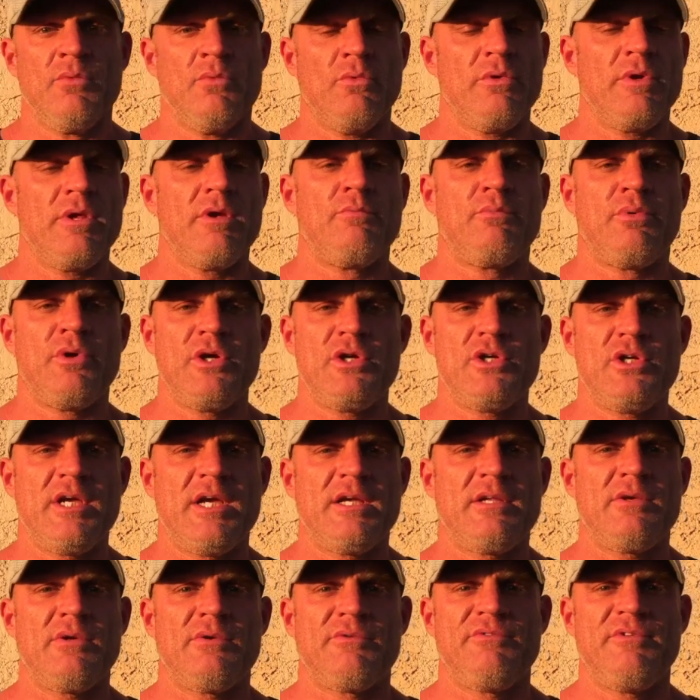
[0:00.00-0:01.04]
we really
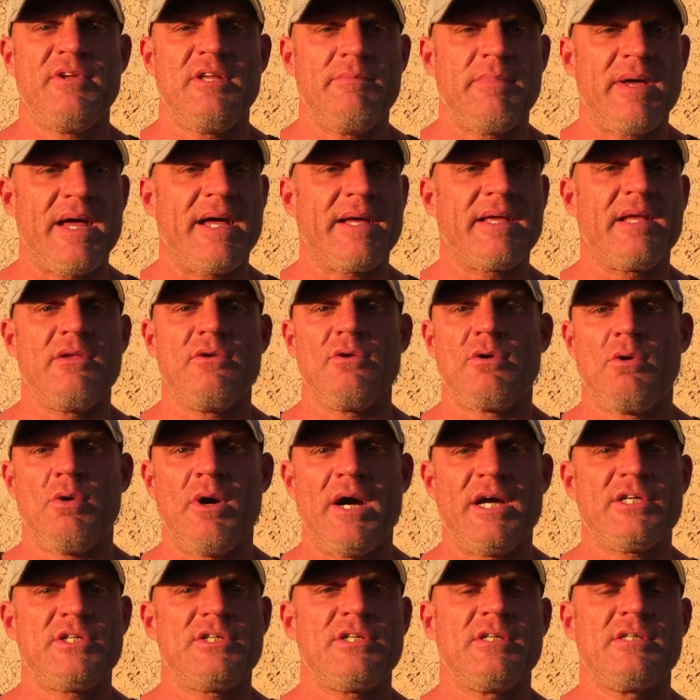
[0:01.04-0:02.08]
appreciate your feedback and your
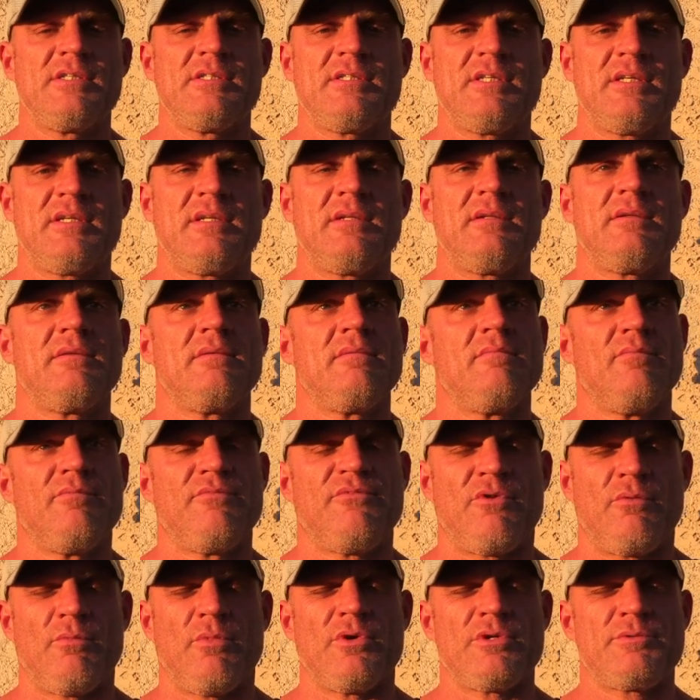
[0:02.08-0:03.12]
questions. And
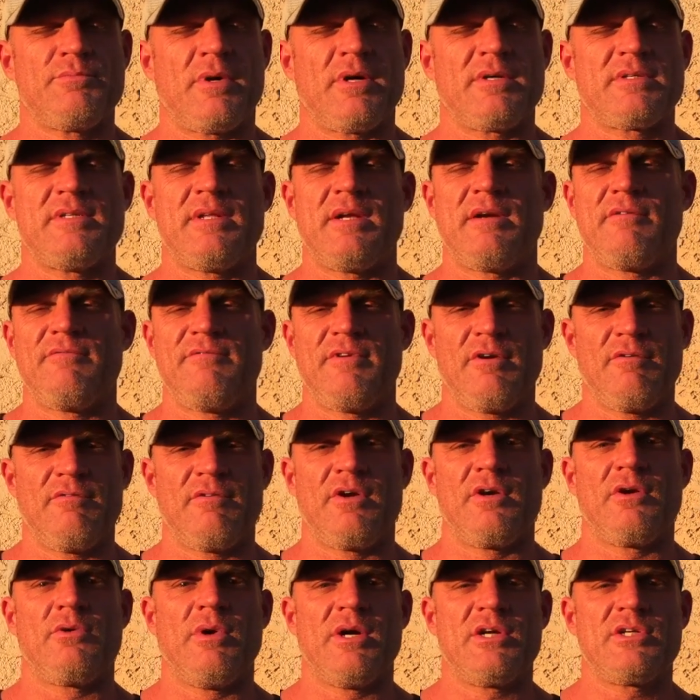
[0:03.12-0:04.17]
for most part, they are very,
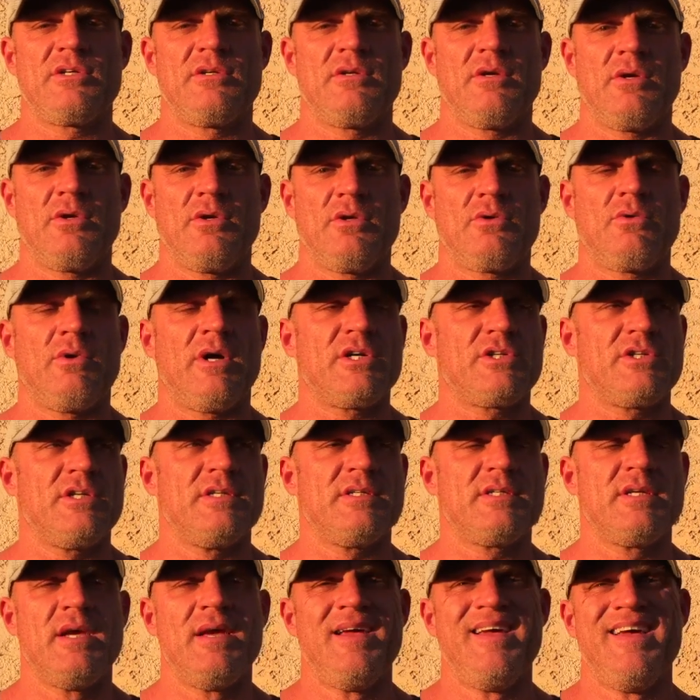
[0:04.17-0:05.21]
very good
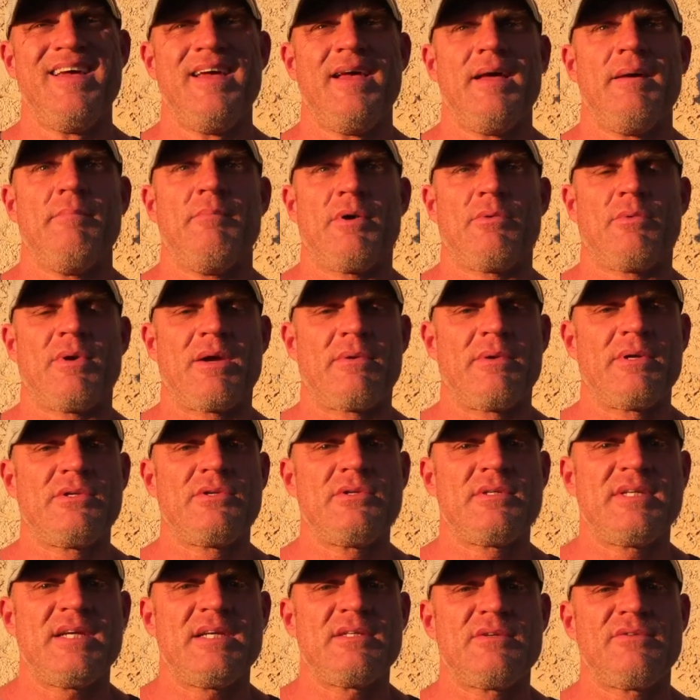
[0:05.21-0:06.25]
questions. But what I
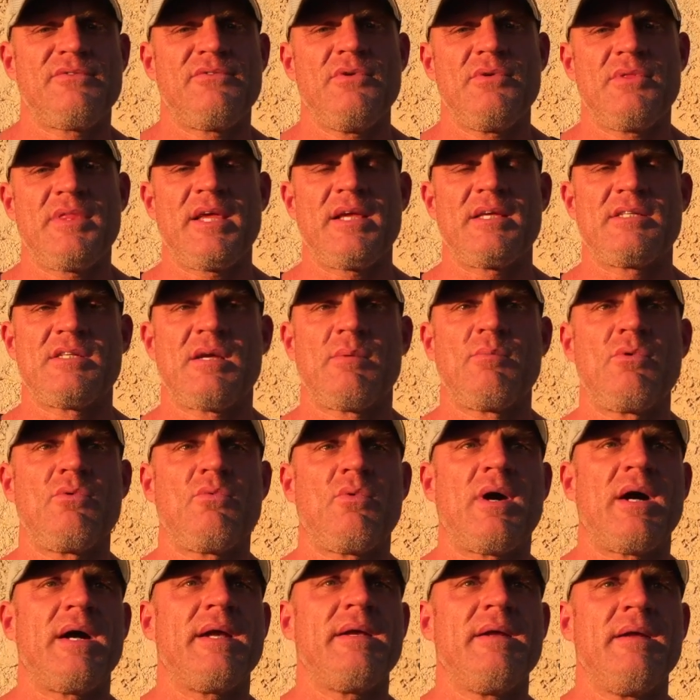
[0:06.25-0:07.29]
wanted to say is a few things. Number
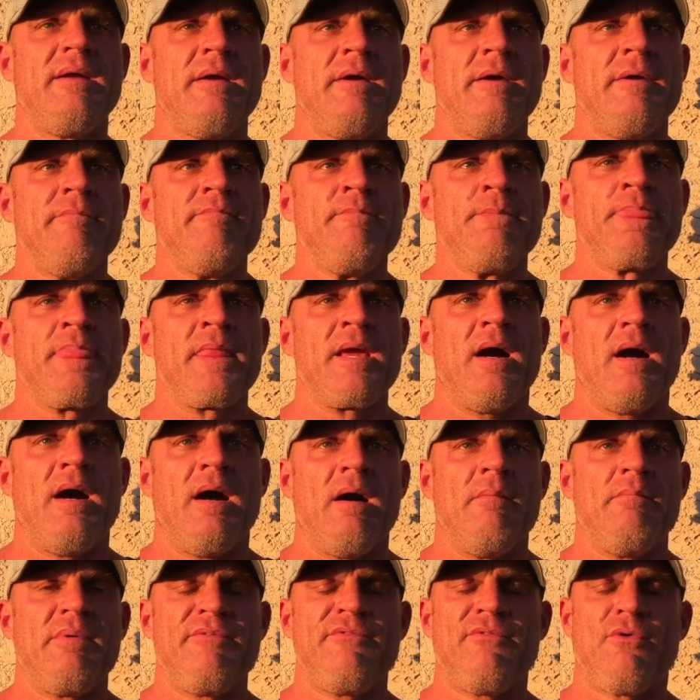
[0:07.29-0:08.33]
one,
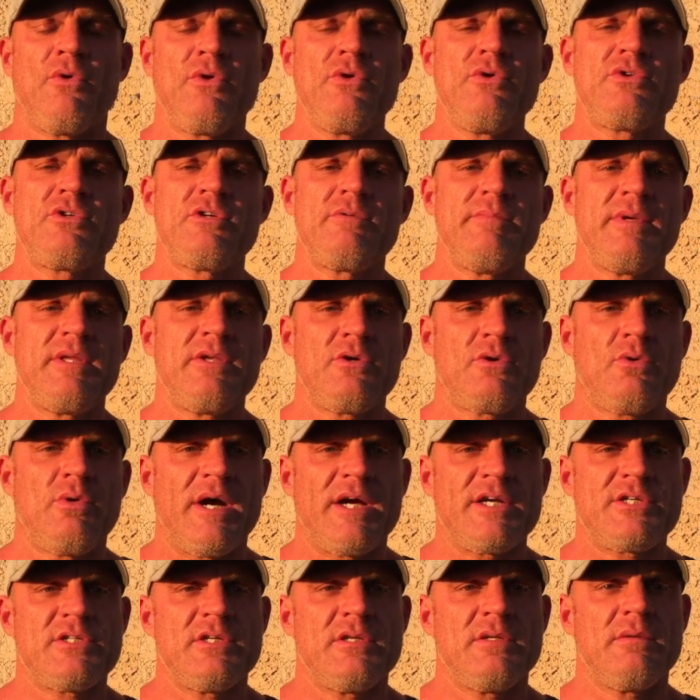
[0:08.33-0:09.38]
before you submit your
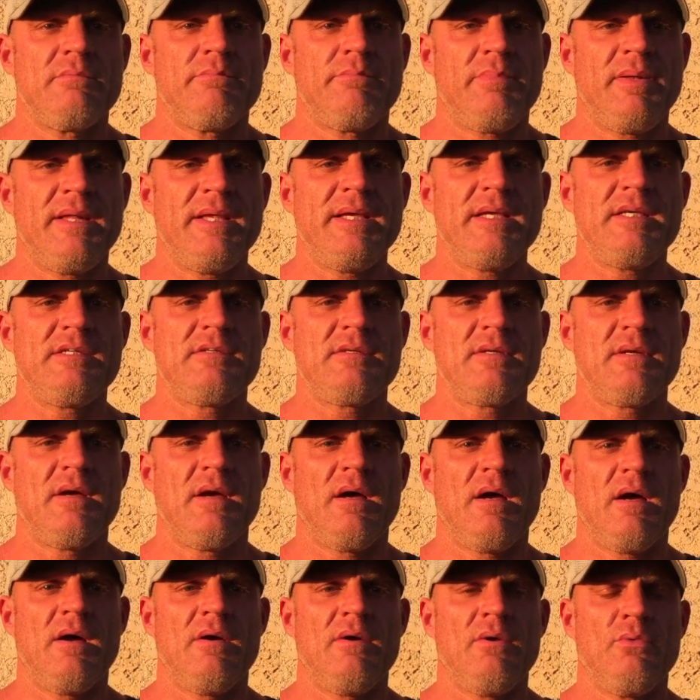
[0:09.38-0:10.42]
question, please
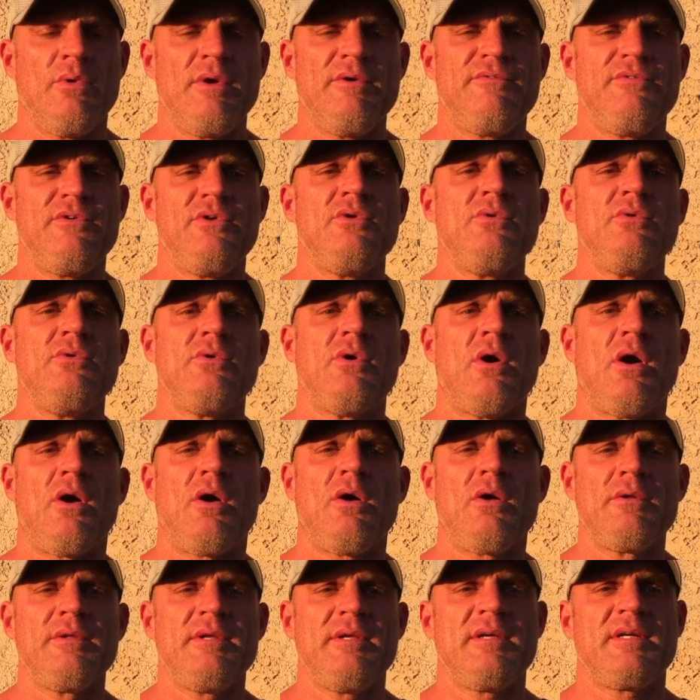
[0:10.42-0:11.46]
review
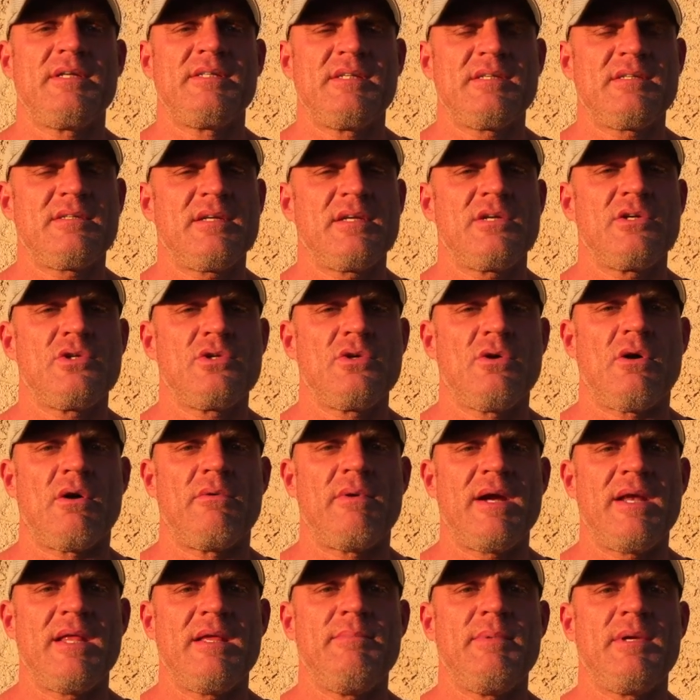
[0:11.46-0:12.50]
all the existing show
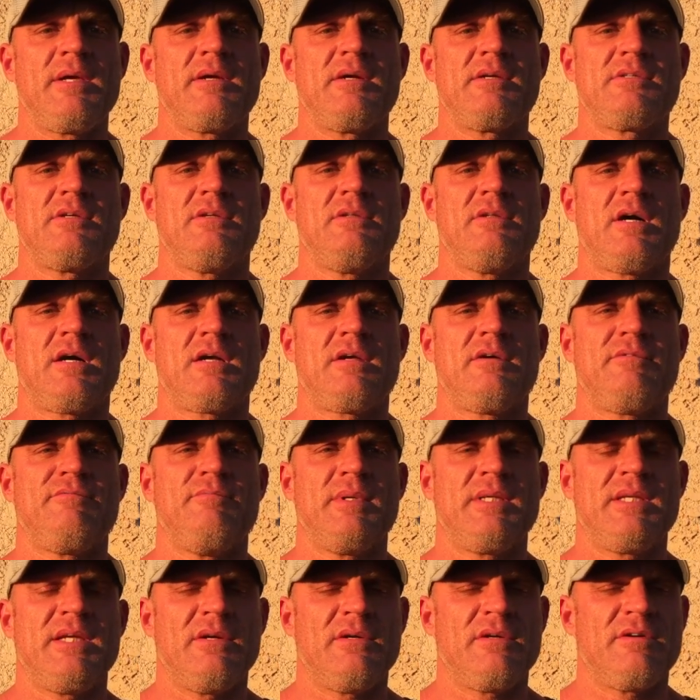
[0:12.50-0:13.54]
already, because a lot of
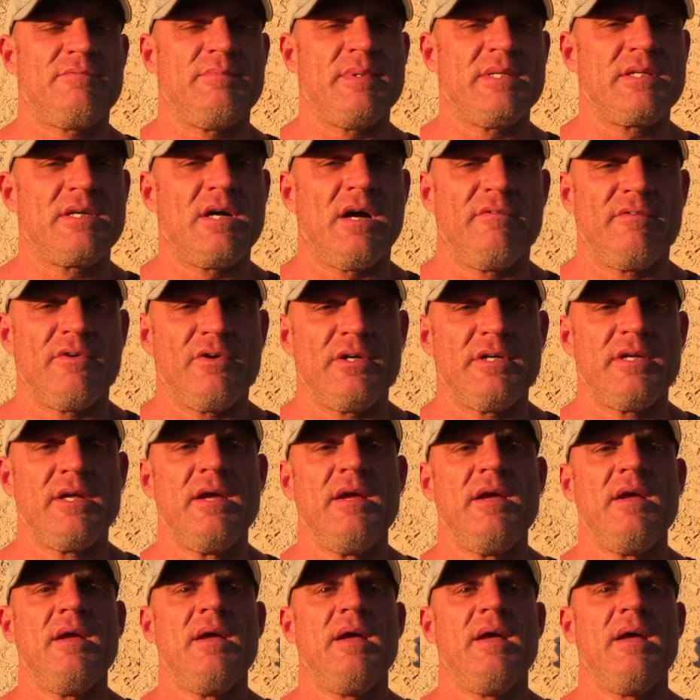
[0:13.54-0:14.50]
material have been covered